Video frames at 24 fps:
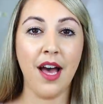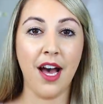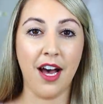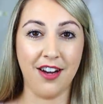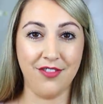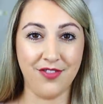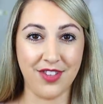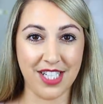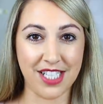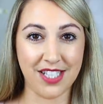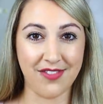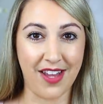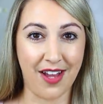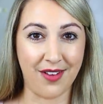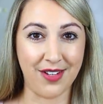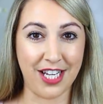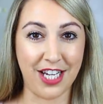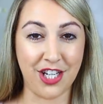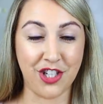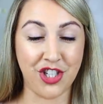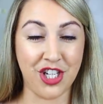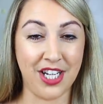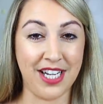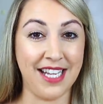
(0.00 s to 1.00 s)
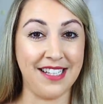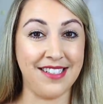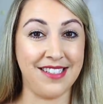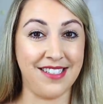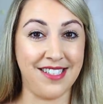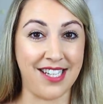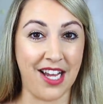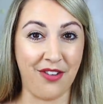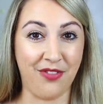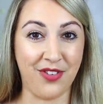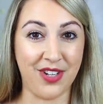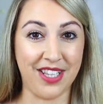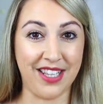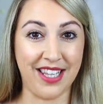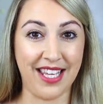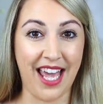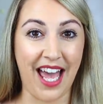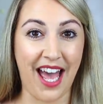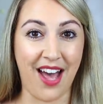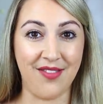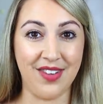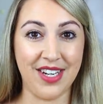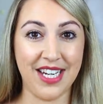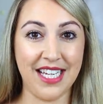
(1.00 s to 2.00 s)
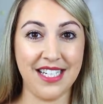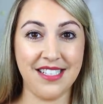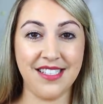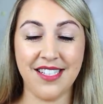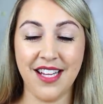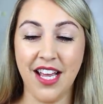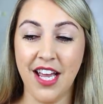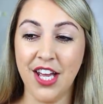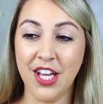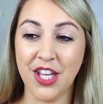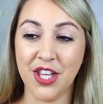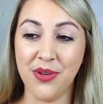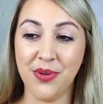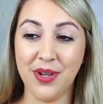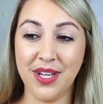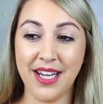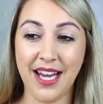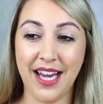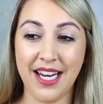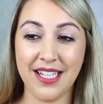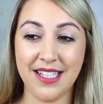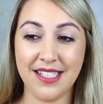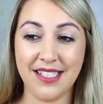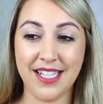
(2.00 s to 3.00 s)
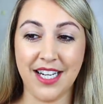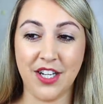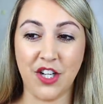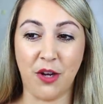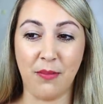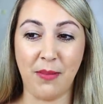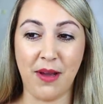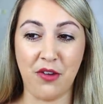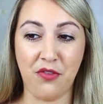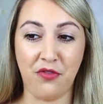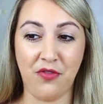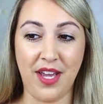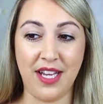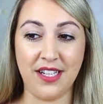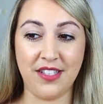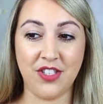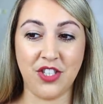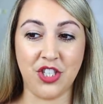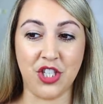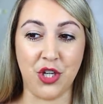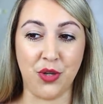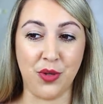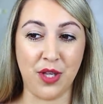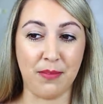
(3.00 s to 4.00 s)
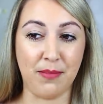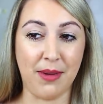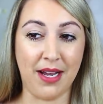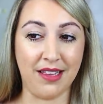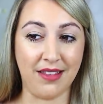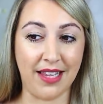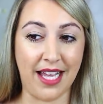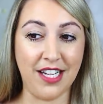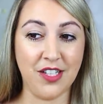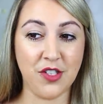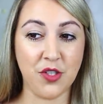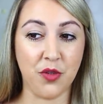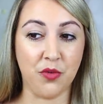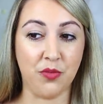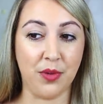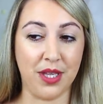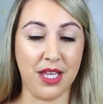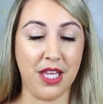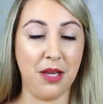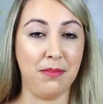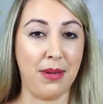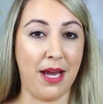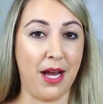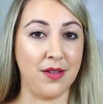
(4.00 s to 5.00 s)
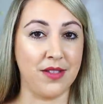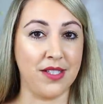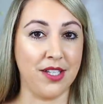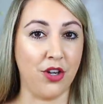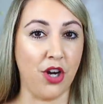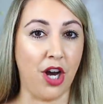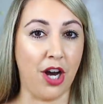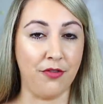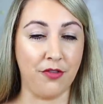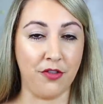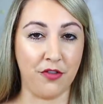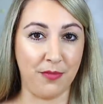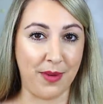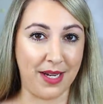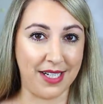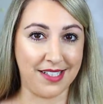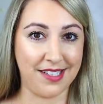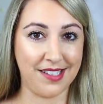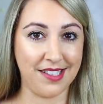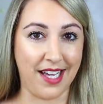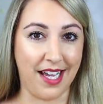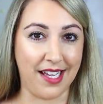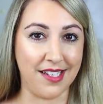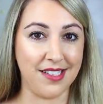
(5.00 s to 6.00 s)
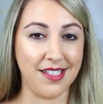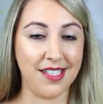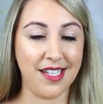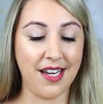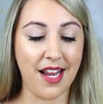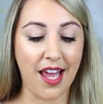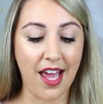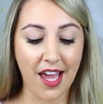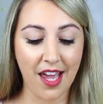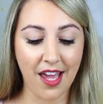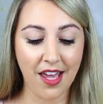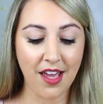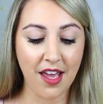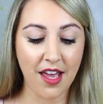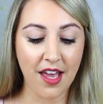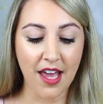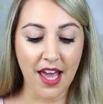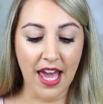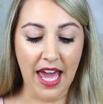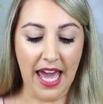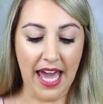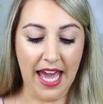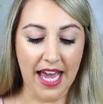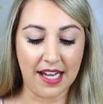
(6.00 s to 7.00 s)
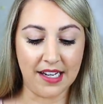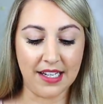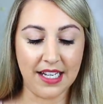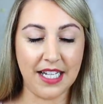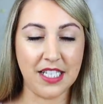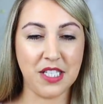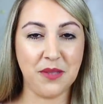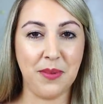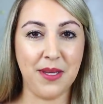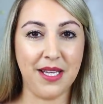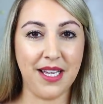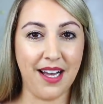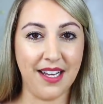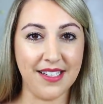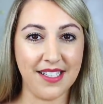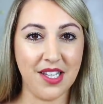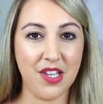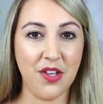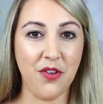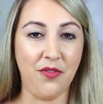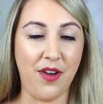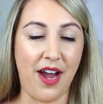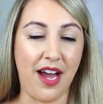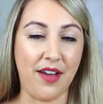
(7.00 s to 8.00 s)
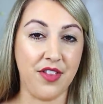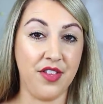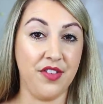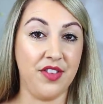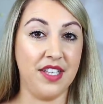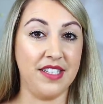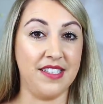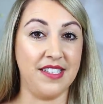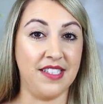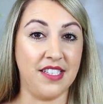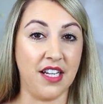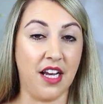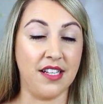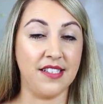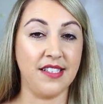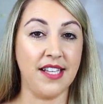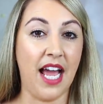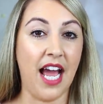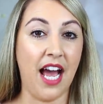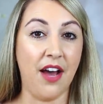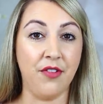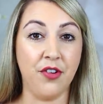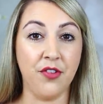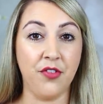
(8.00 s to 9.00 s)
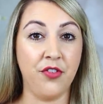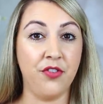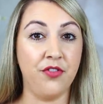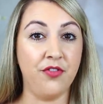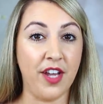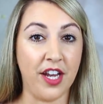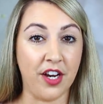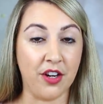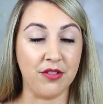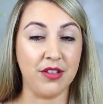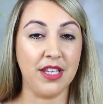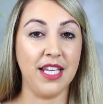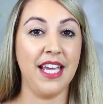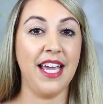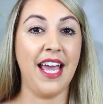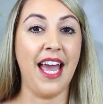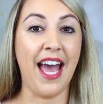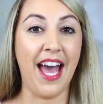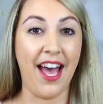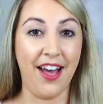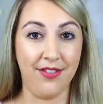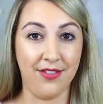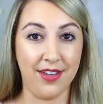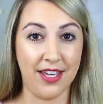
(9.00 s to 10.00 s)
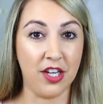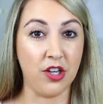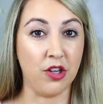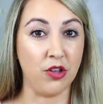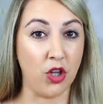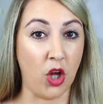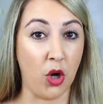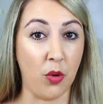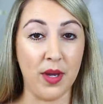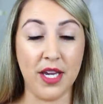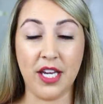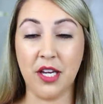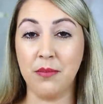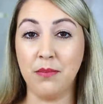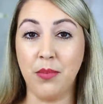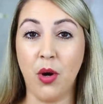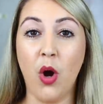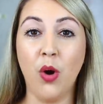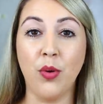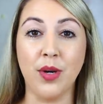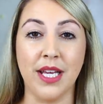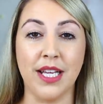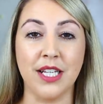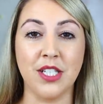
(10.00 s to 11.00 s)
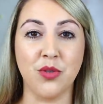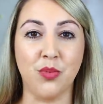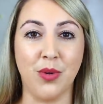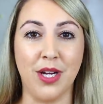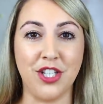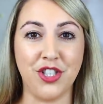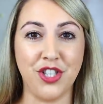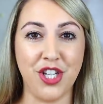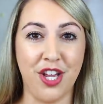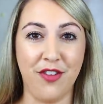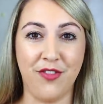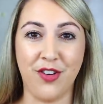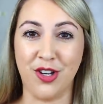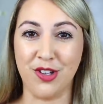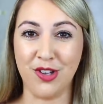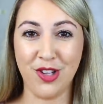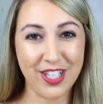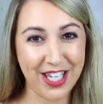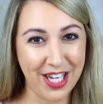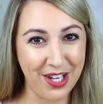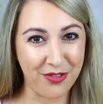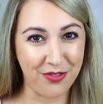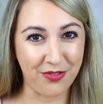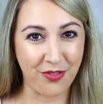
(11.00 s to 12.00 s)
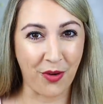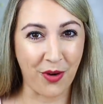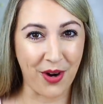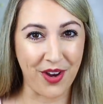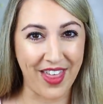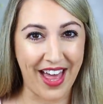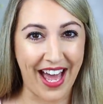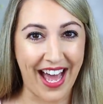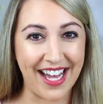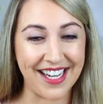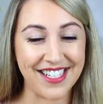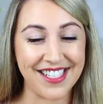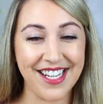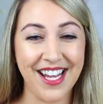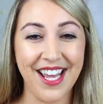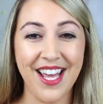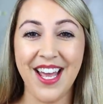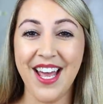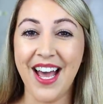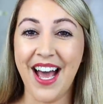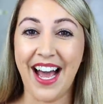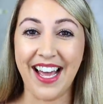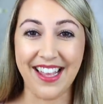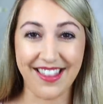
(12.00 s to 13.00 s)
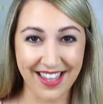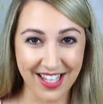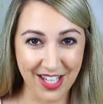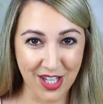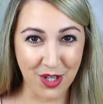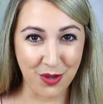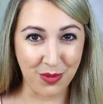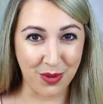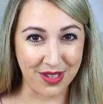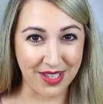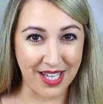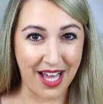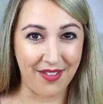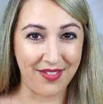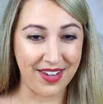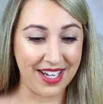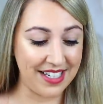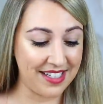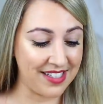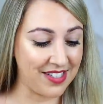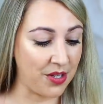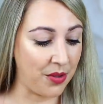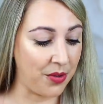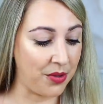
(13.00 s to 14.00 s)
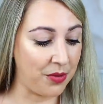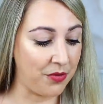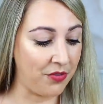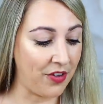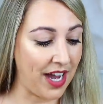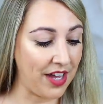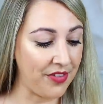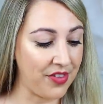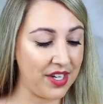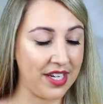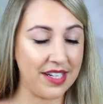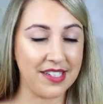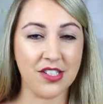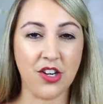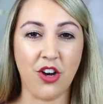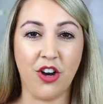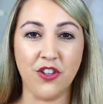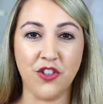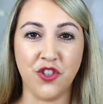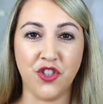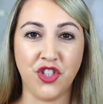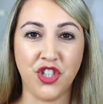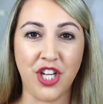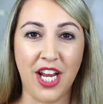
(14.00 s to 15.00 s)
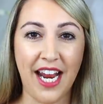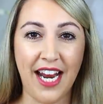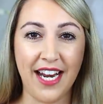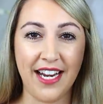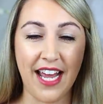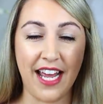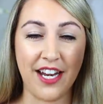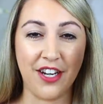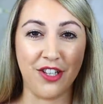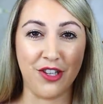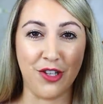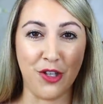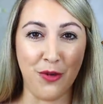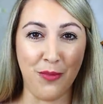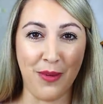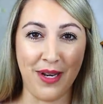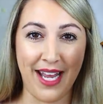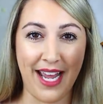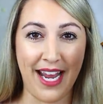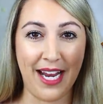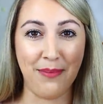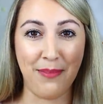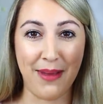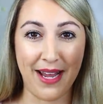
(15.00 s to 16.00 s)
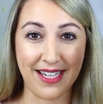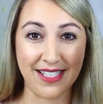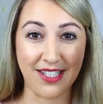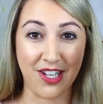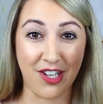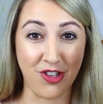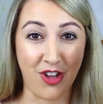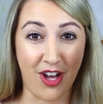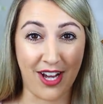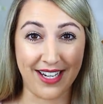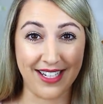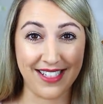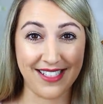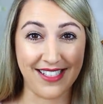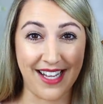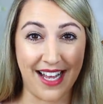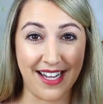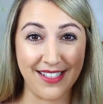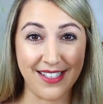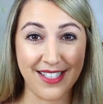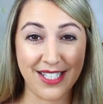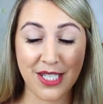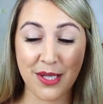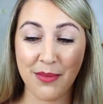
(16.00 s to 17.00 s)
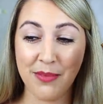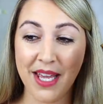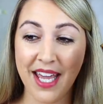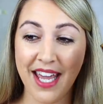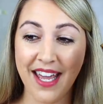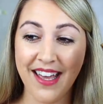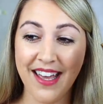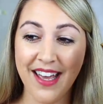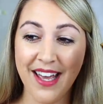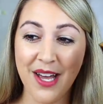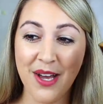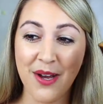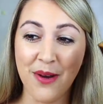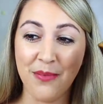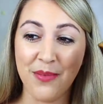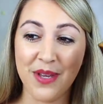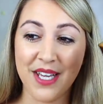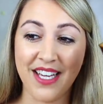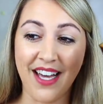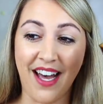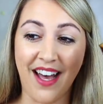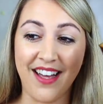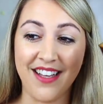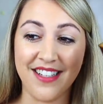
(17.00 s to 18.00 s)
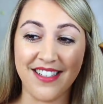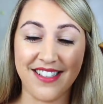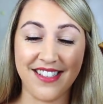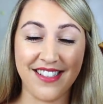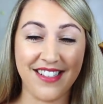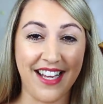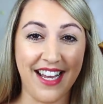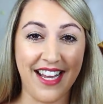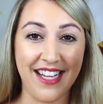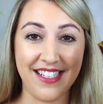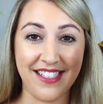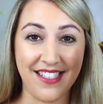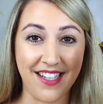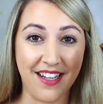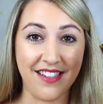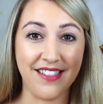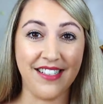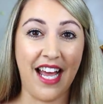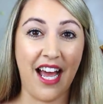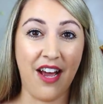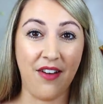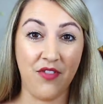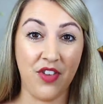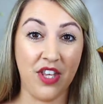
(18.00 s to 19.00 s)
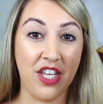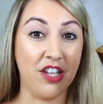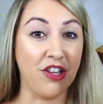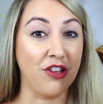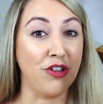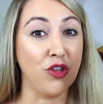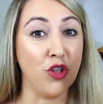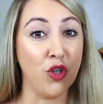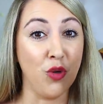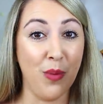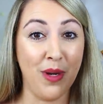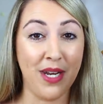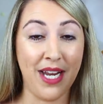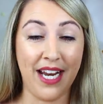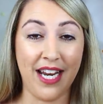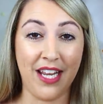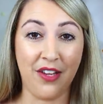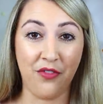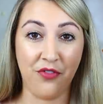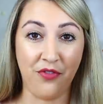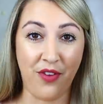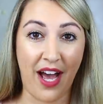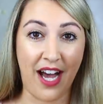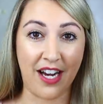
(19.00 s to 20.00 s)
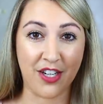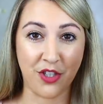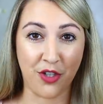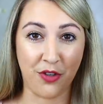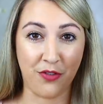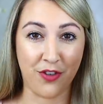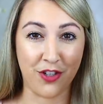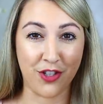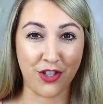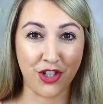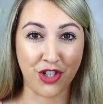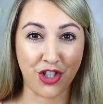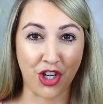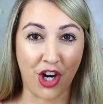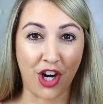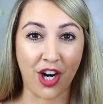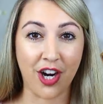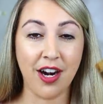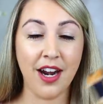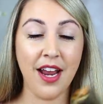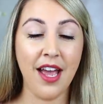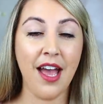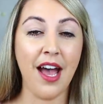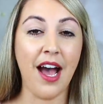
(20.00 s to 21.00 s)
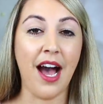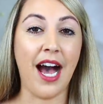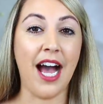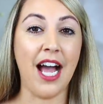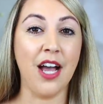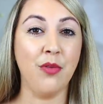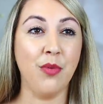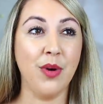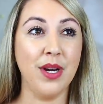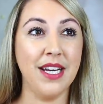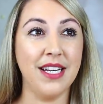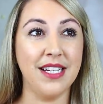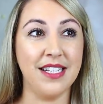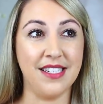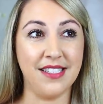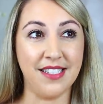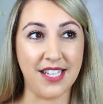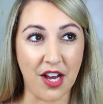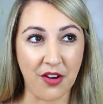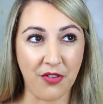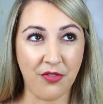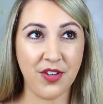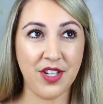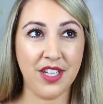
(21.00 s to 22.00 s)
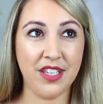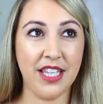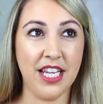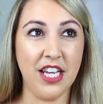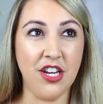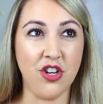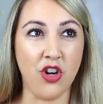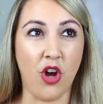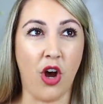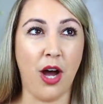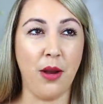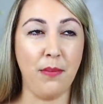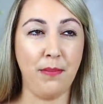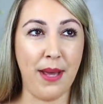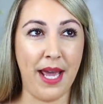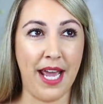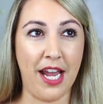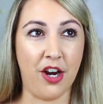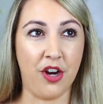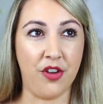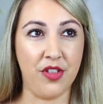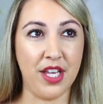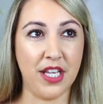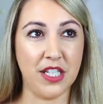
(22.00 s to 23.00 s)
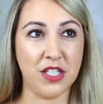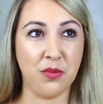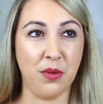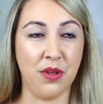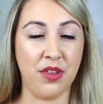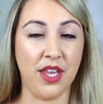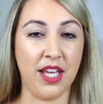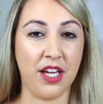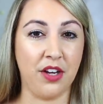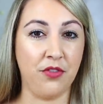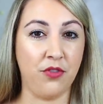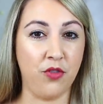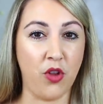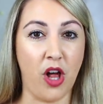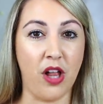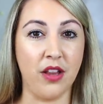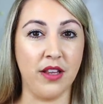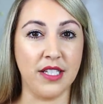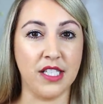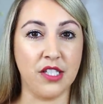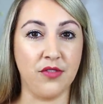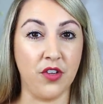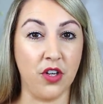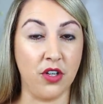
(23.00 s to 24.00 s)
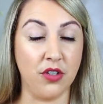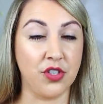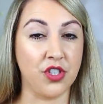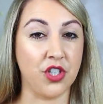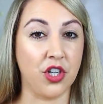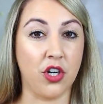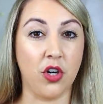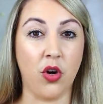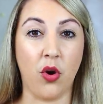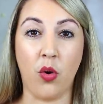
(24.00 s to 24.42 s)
of this foundation is definitely evident. You can kind kind of see it on my face too. Like my lights are really bouncing off of my skin today. And it's because of the fact that this does have a fairly heavy glowy component, which if you're looking for that, I think you will love it. So the fact that it's called Shade and Illuminate makes a lot of sense to me because it does have the illuminating factor for sure. I would definitely not pair this with like Flawless Filter